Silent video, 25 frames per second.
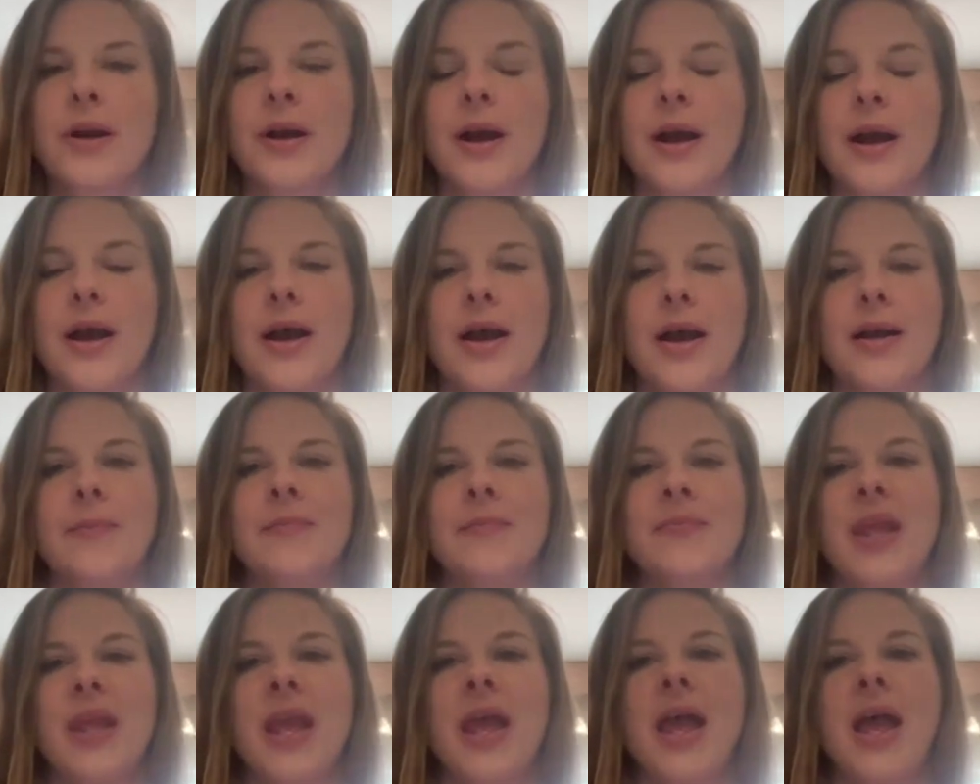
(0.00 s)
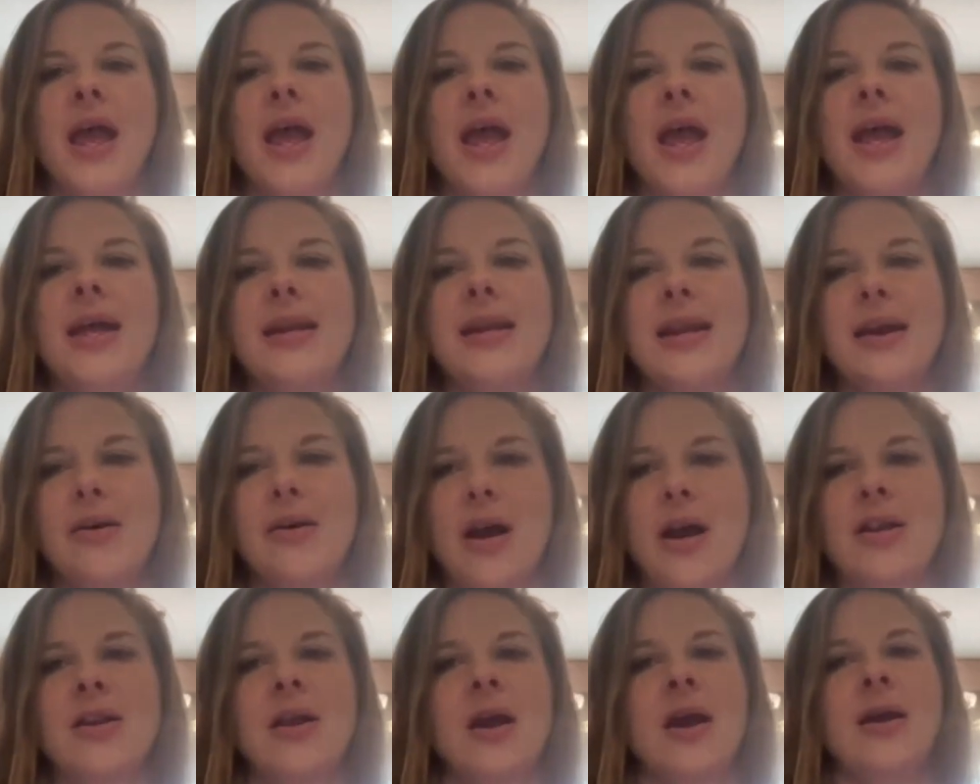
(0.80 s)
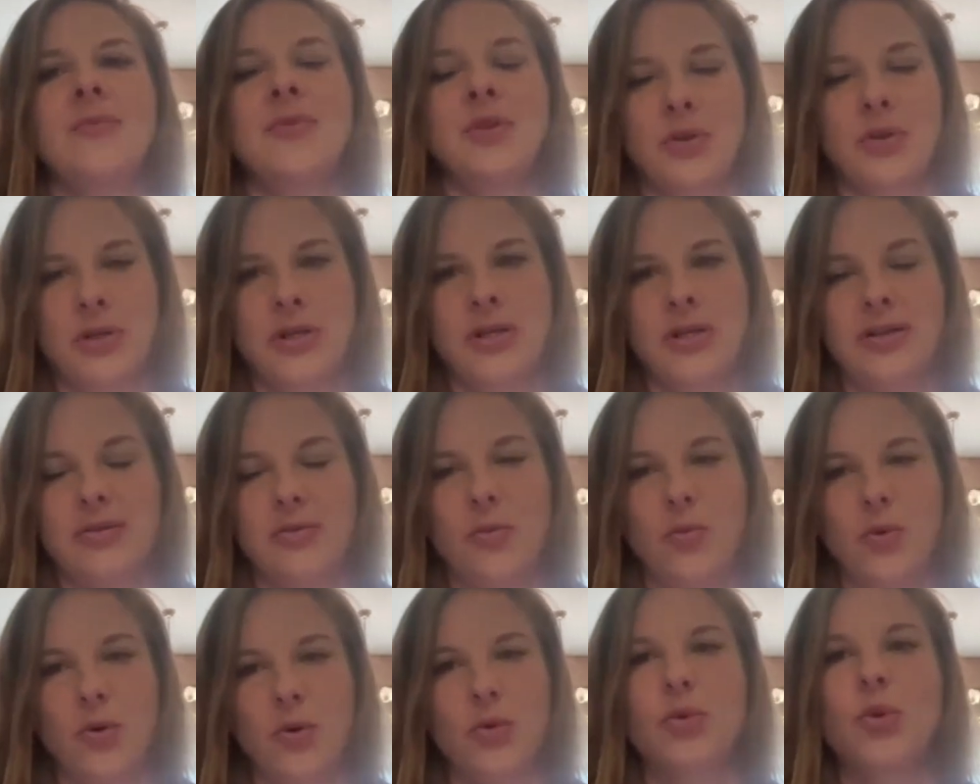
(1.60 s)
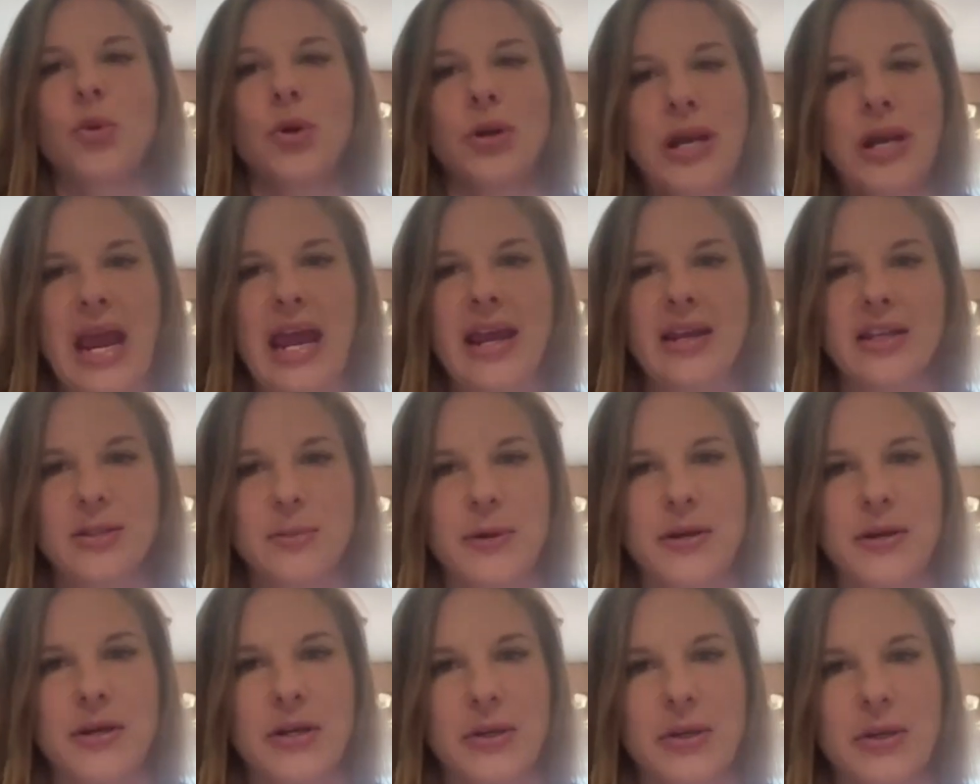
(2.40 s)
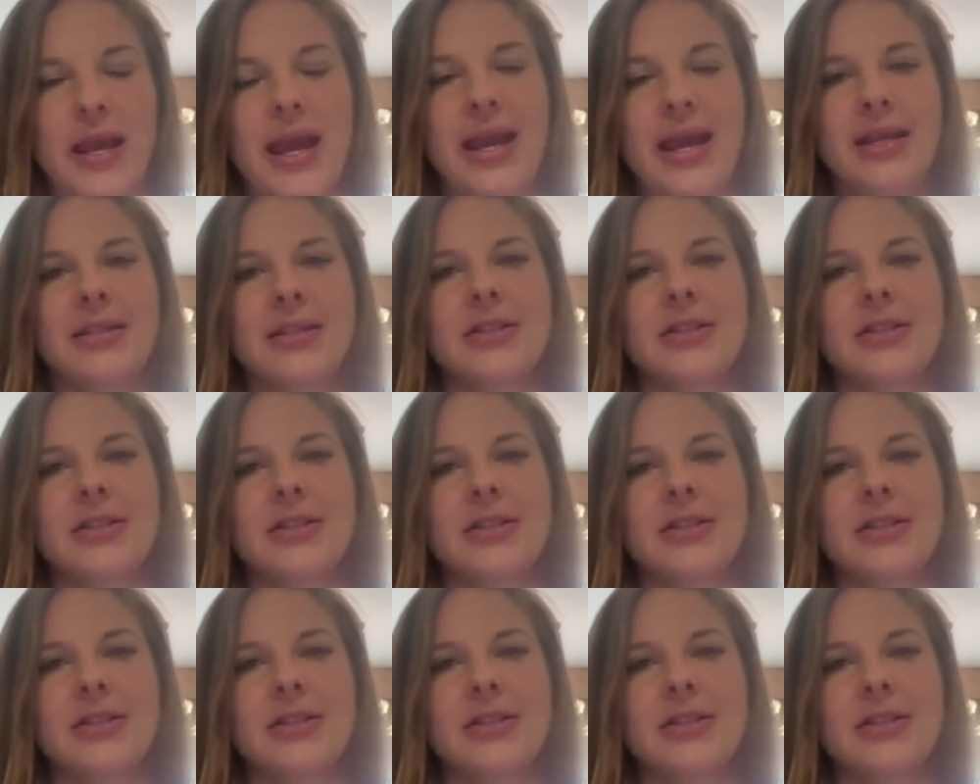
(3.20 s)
And now I'm not a WorldCoin expert, okay?